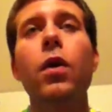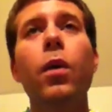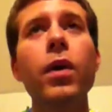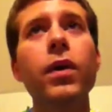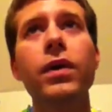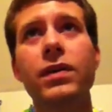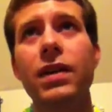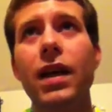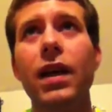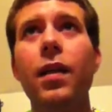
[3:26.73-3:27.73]
Or you could
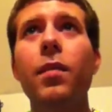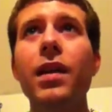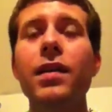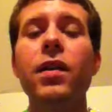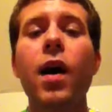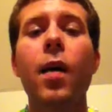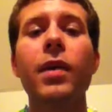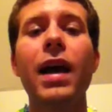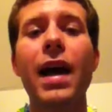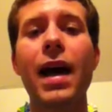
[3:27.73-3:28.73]
say, mitt
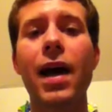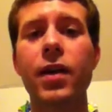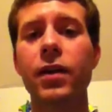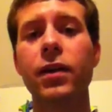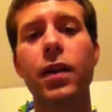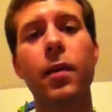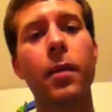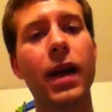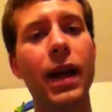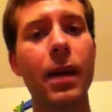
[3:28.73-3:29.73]
namn är,
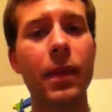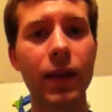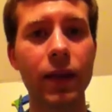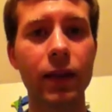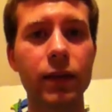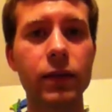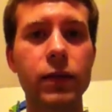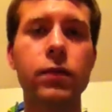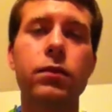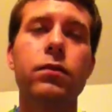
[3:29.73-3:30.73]
my name is,